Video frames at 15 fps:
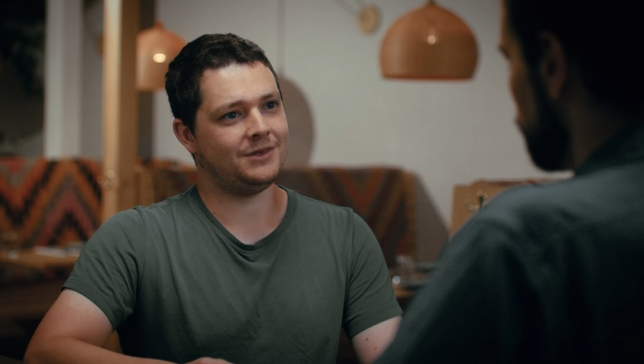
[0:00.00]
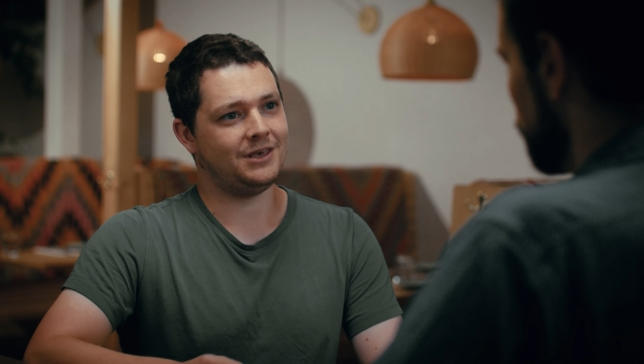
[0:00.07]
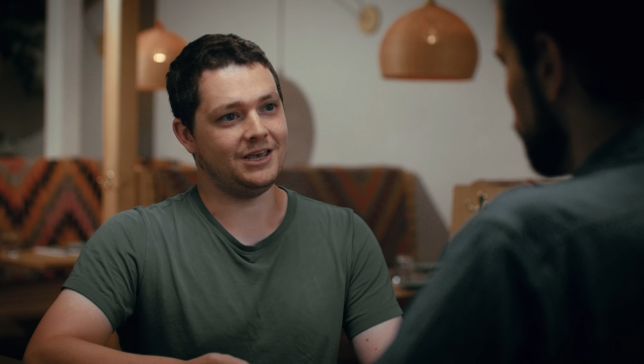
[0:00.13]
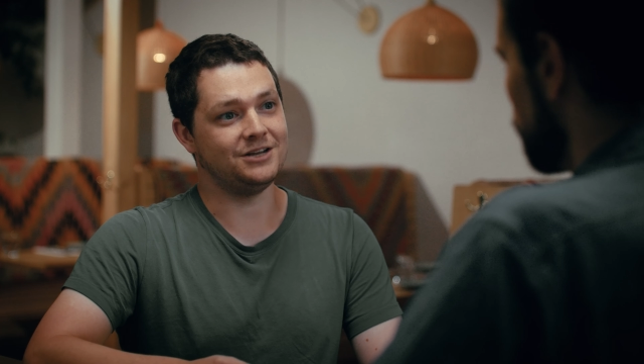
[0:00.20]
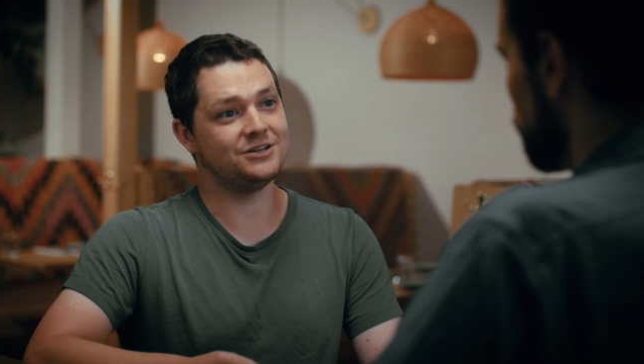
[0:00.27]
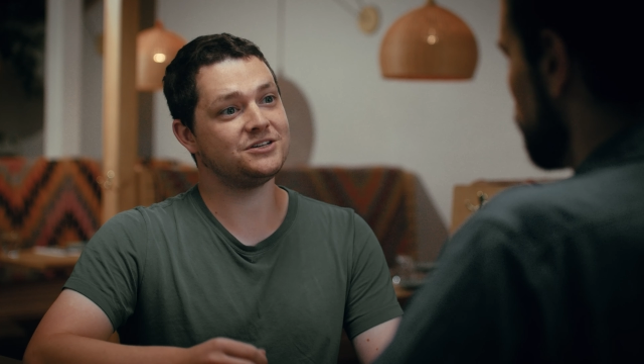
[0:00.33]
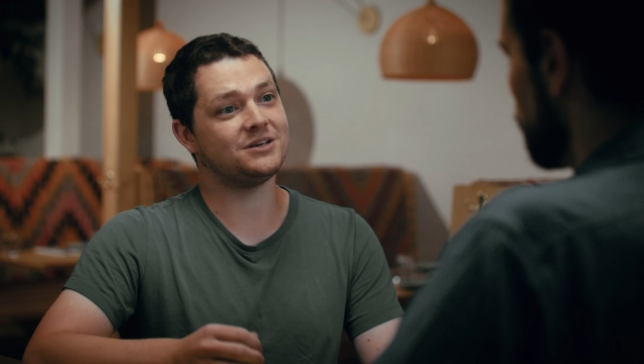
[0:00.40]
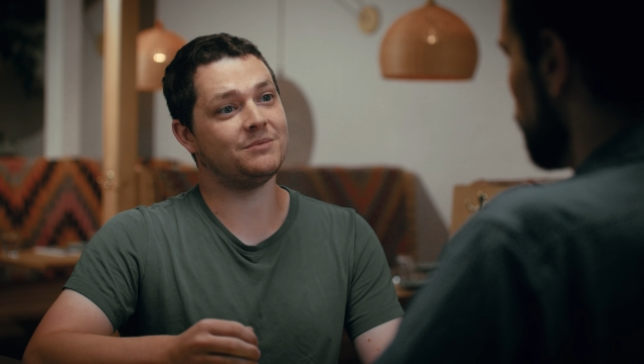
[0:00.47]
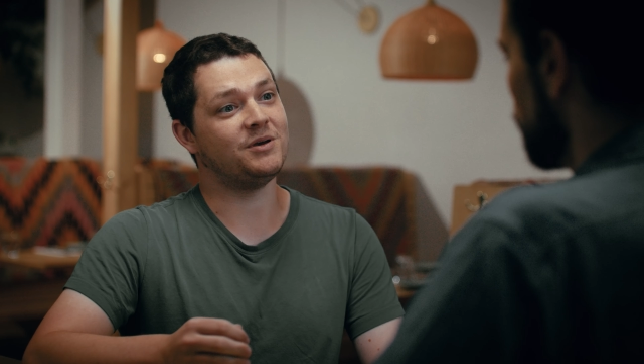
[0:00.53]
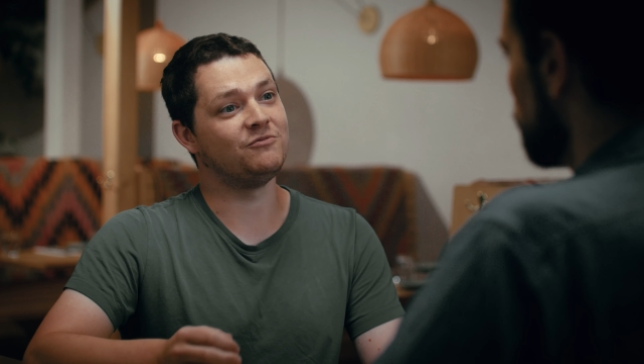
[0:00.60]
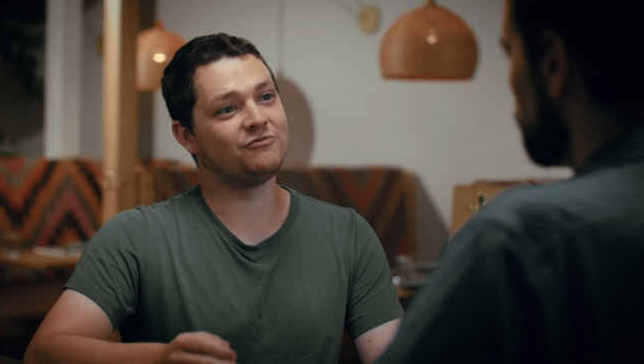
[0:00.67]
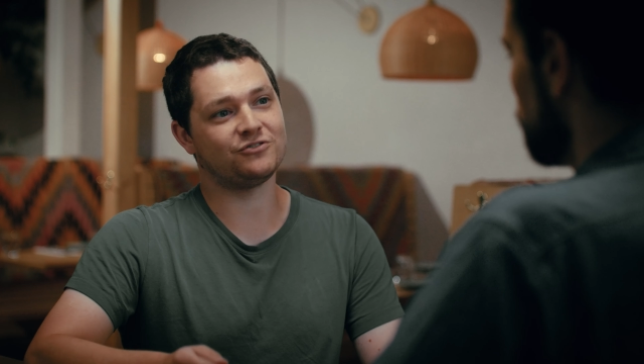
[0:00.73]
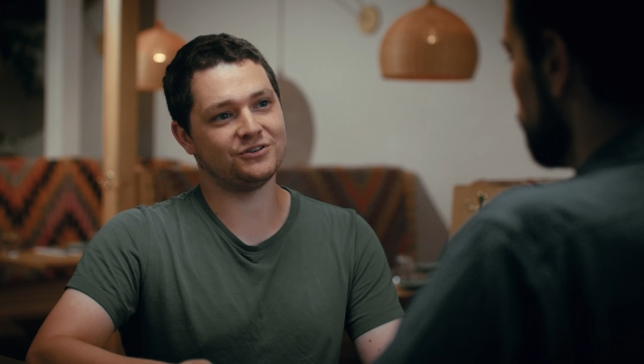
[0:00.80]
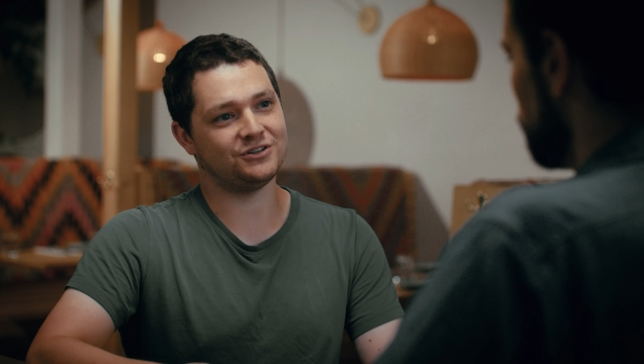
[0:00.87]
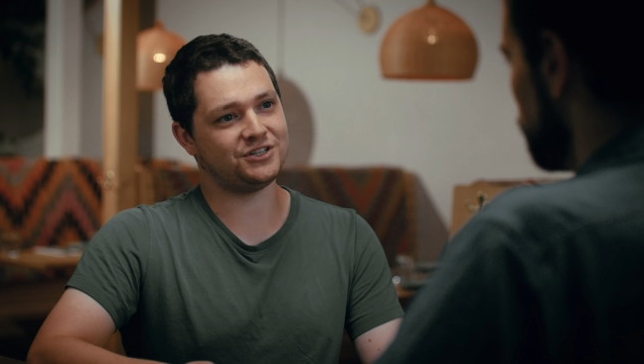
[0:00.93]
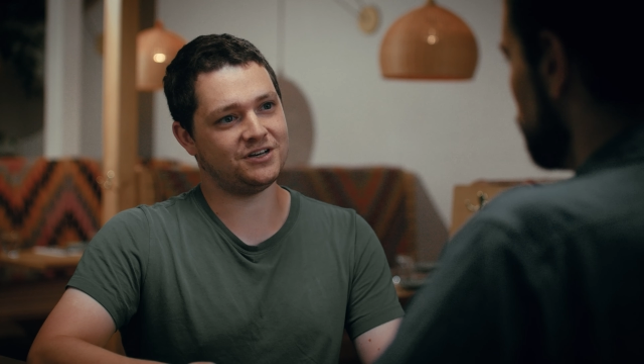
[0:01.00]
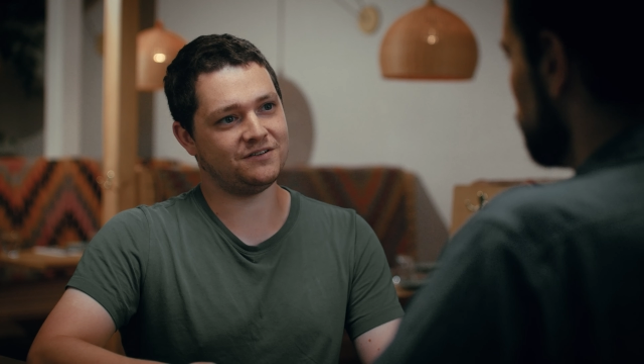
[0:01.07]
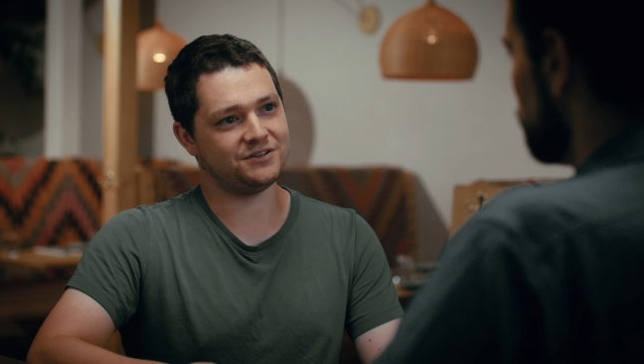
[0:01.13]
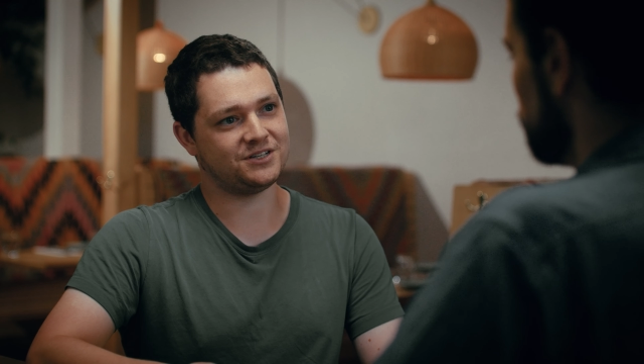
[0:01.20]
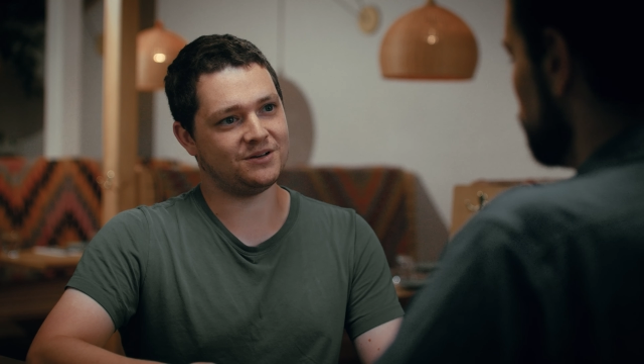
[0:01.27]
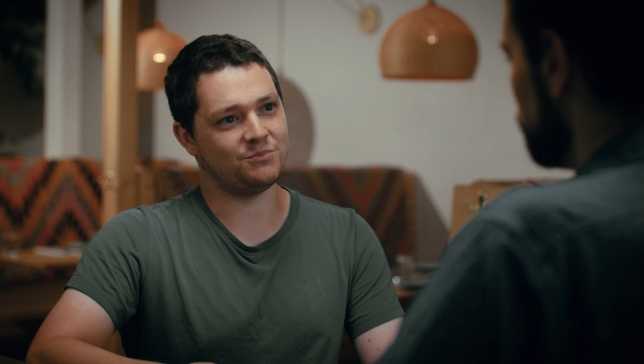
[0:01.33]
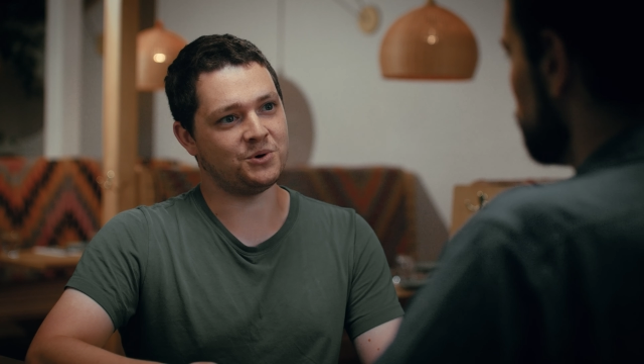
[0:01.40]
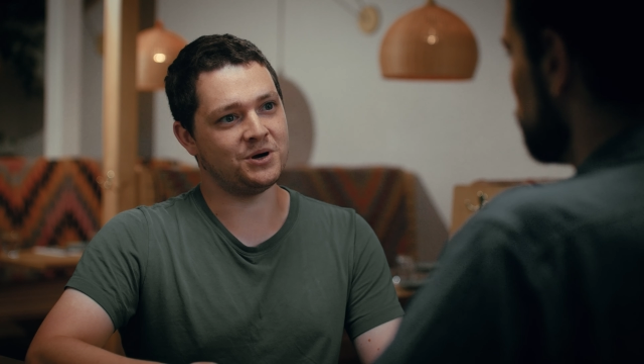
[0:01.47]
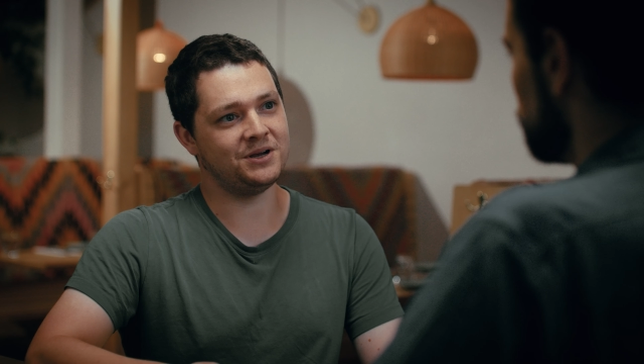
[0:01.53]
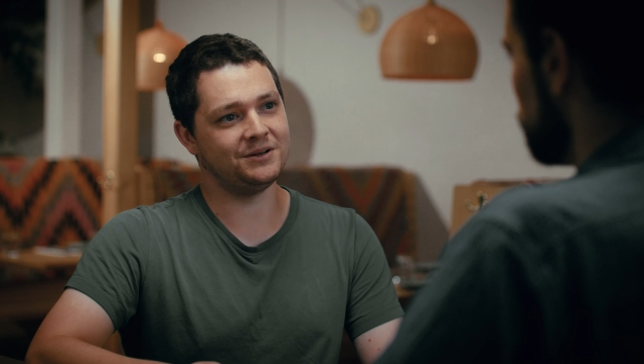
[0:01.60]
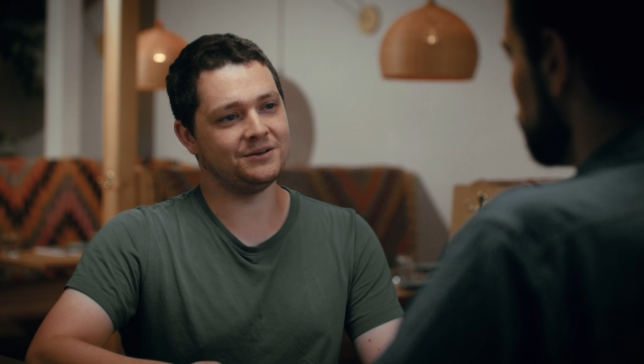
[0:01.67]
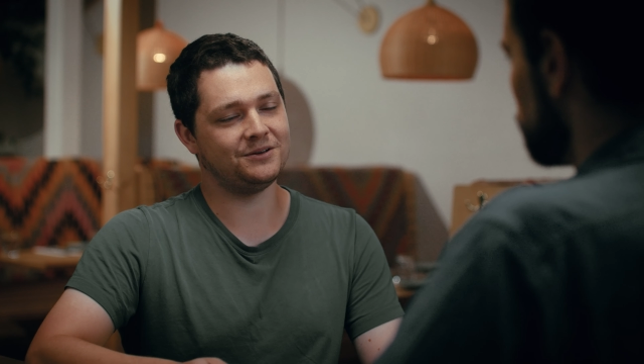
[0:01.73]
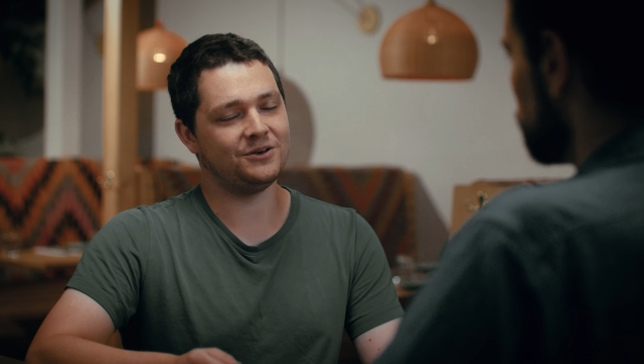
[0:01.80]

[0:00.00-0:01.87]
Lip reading: into some inference server somewhere,